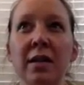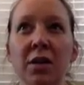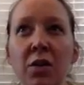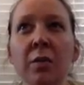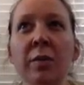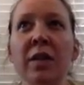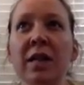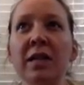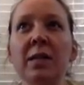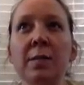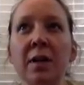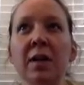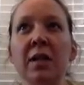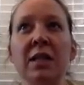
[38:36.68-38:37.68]
the human
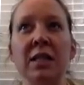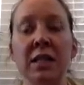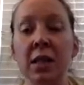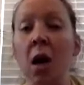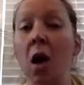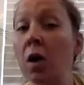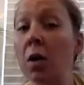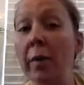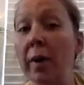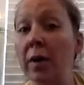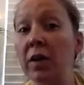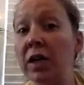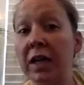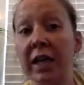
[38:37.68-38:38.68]
experience is all
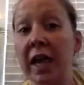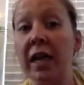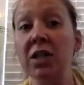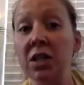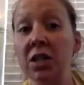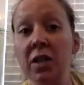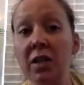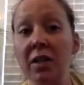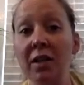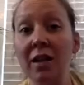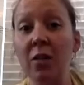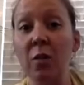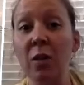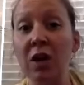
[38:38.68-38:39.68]
about connection. Like, we